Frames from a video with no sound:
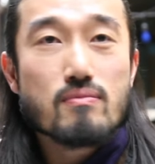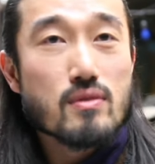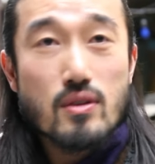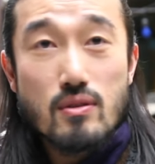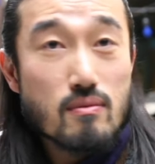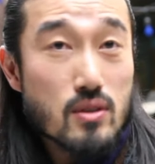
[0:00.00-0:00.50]

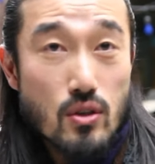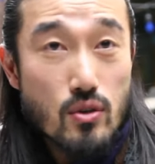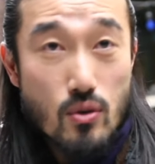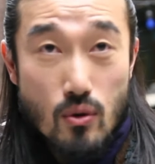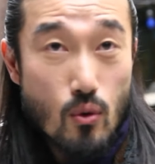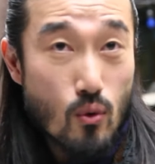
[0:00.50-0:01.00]
the, you know
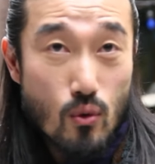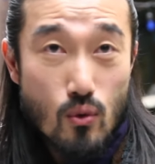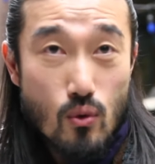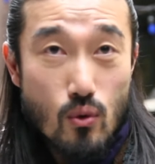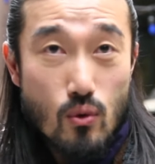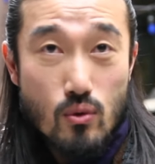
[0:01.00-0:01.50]
the
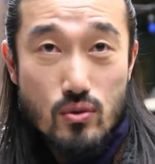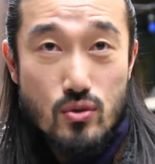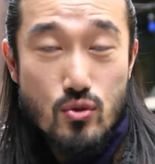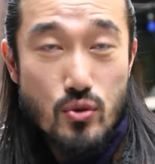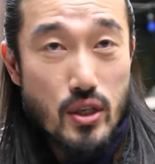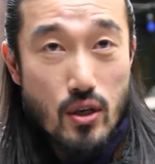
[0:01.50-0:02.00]
whole
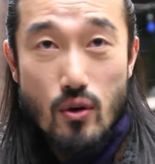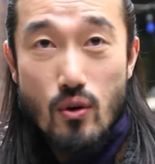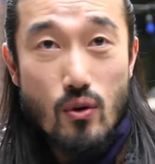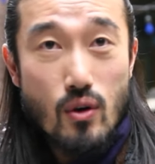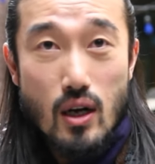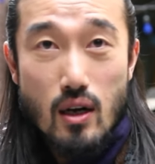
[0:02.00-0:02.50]

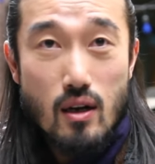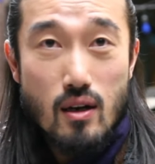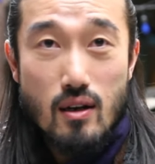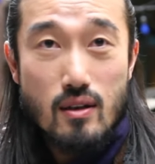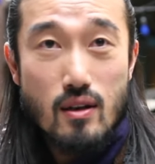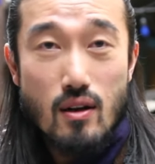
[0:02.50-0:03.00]
trio,
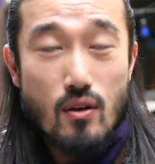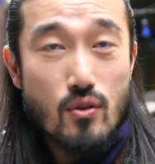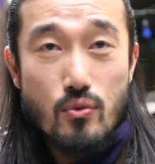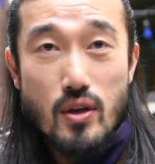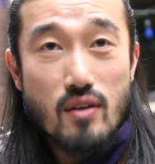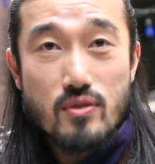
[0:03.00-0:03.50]
uh, all
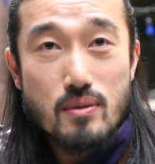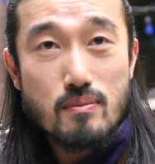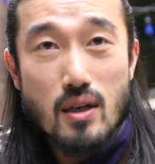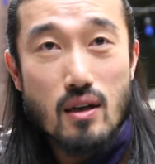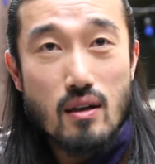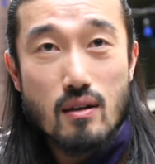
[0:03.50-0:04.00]
three of them,
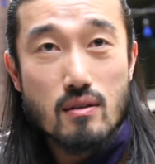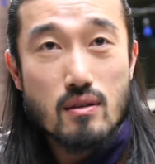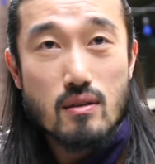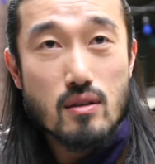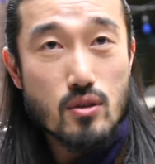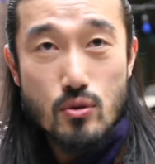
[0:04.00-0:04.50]
uh,
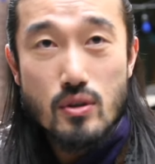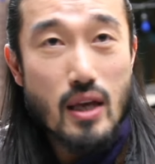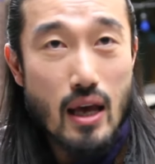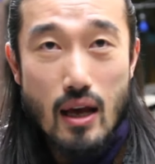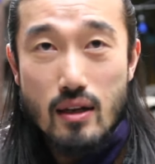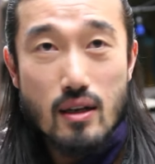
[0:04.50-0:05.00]
Luke,
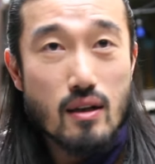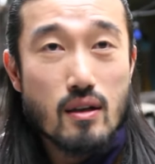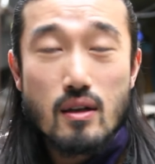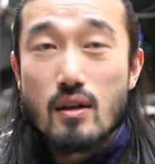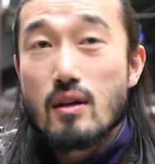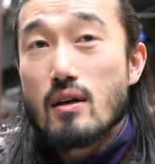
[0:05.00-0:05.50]
Hannah,
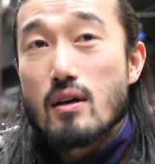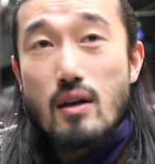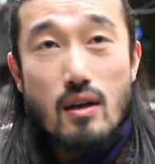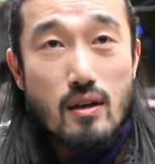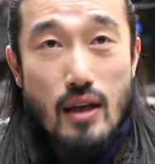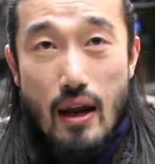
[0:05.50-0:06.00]

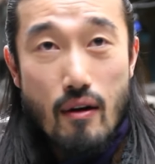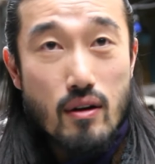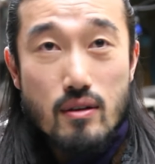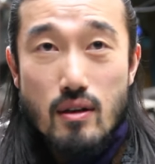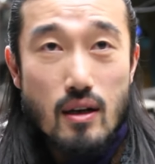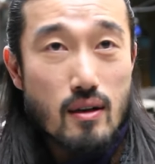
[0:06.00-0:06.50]
uh,
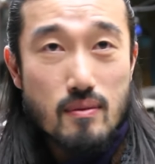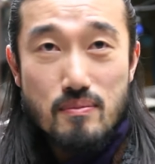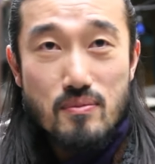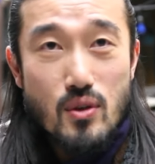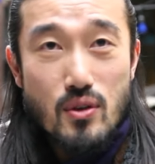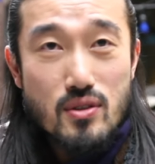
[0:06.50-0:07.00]
Aaron,
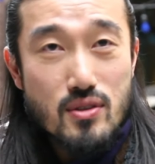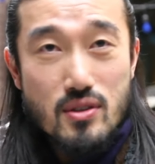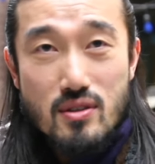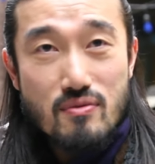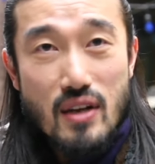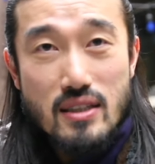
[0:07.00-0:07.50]
um, they're
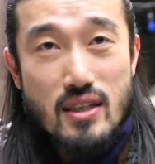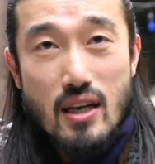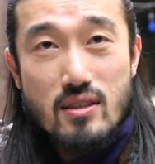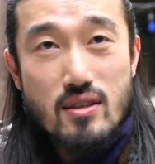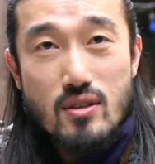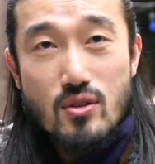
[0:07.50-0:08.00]
just
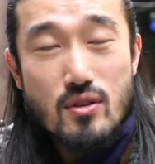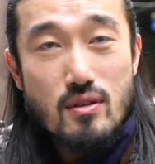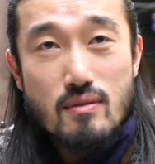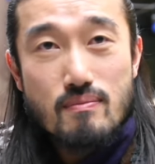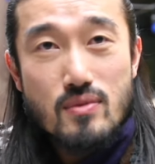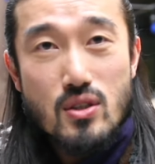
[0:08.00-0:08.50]
fantastic
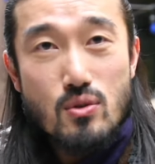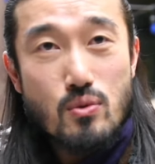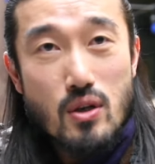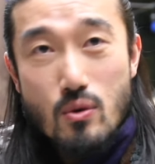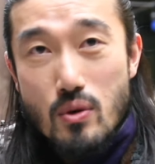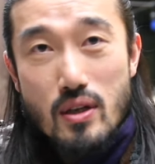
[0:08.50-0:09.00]
to, to
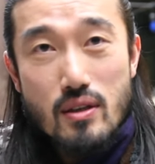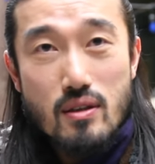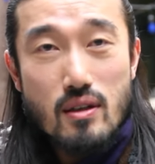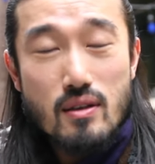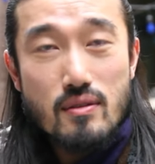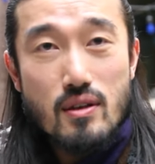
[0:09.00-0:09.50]
work
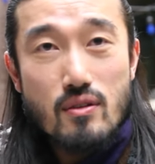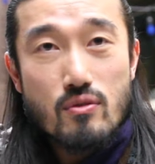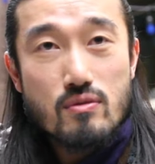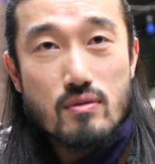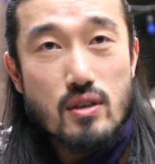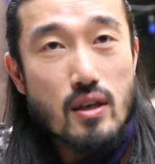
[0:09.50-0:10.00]
with, and they're
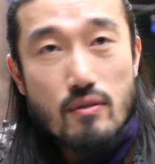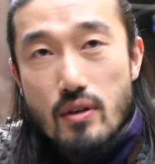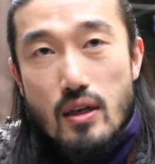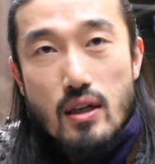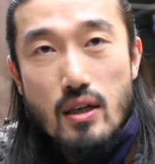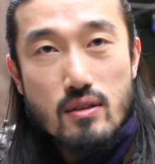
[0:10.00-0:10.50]

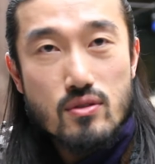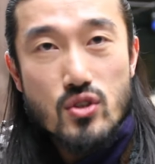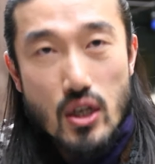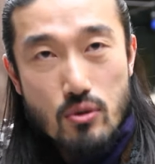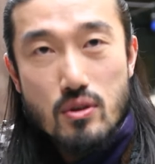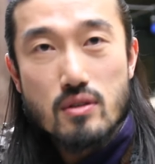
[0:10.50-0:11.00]
giving and
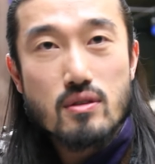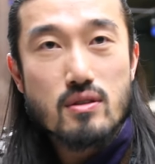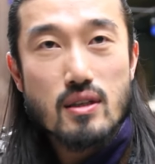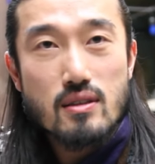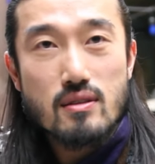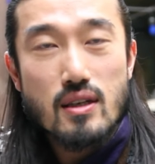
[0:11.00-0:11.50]

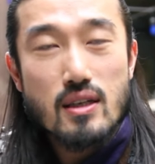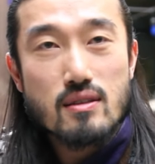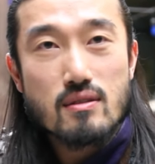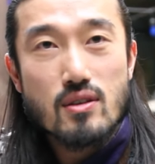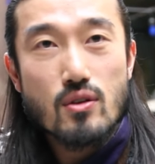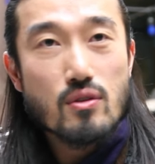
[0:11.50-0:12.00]
generous and, and
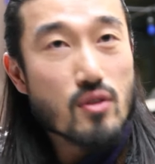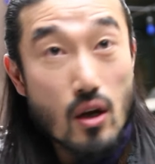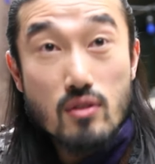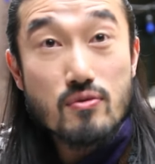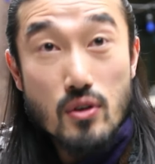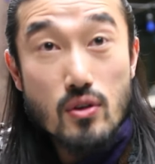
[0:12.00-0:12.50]
you know
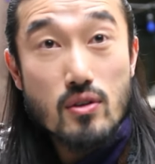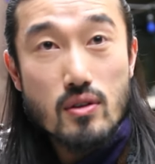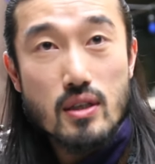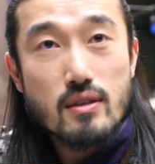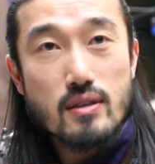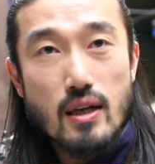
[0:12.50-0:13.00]
thoughtful
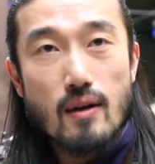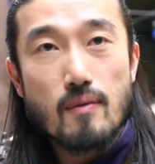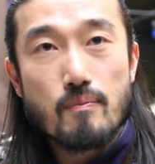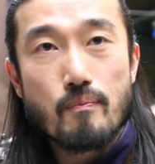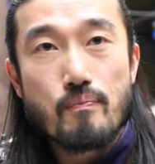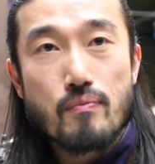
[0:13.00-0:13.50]
hmm. and
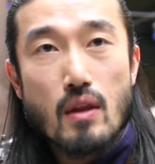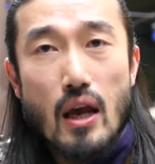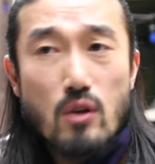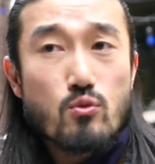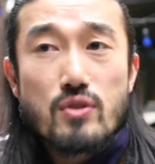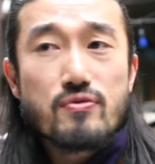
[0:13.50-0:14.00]
um,
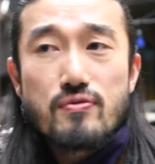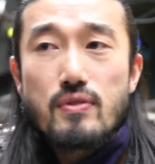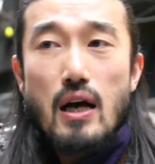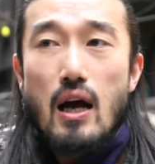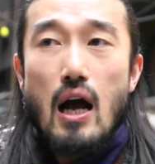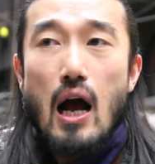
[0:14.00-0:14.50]
and we've
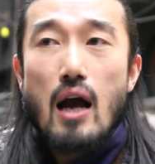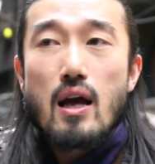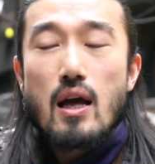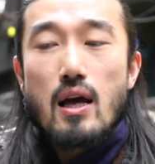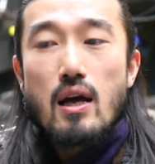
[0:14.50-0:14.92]
I,